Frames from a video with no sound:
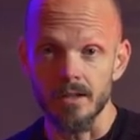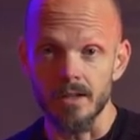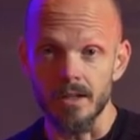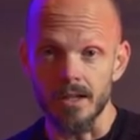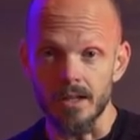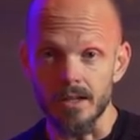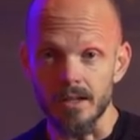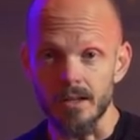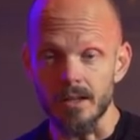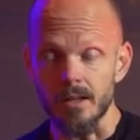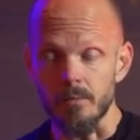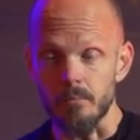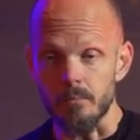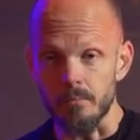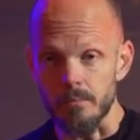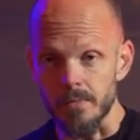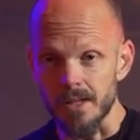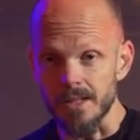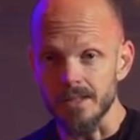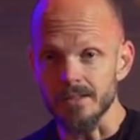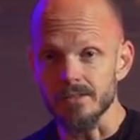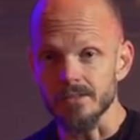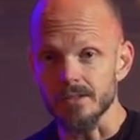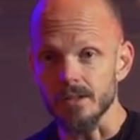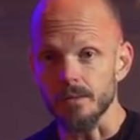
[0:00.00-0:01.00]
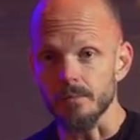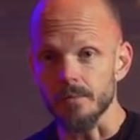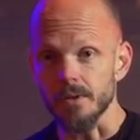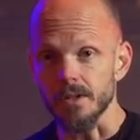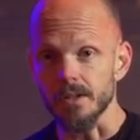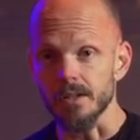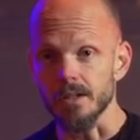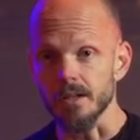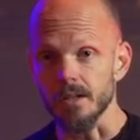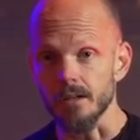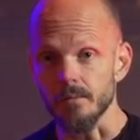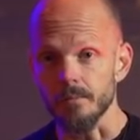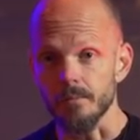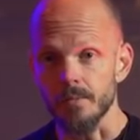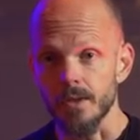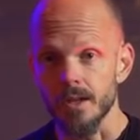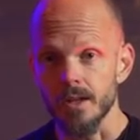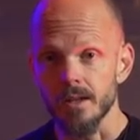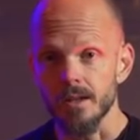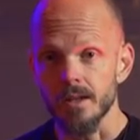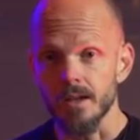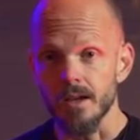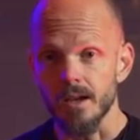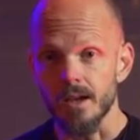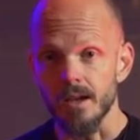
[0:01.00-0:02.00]
It, it means something to him.
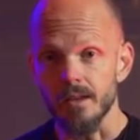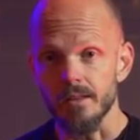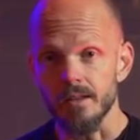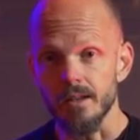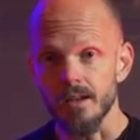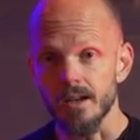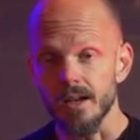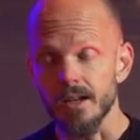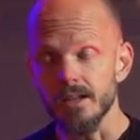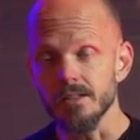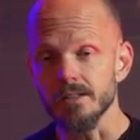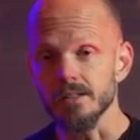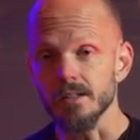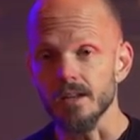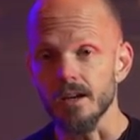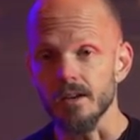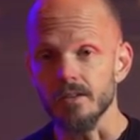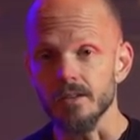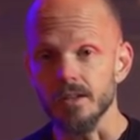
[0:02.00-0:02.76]
And the nice guy,